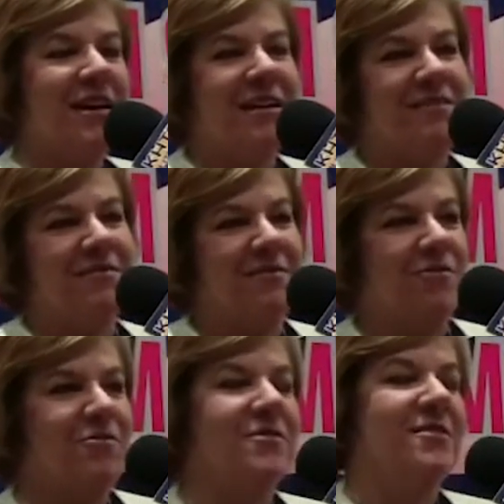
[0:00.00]
and of
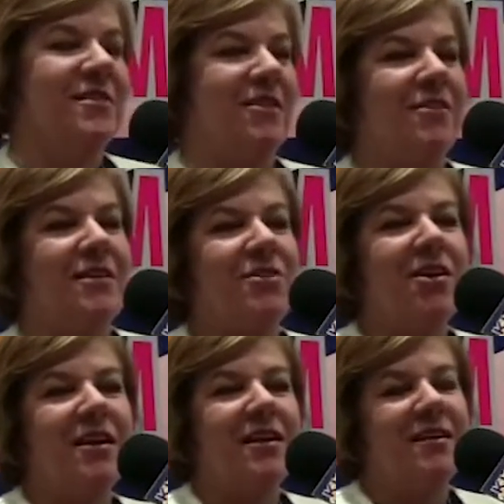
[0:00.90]
course, you know, got
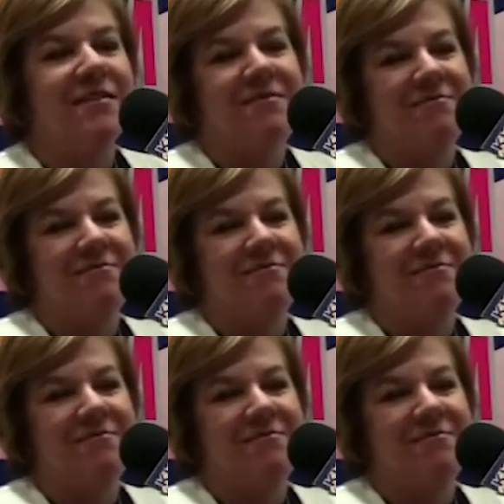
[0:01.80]
talking and.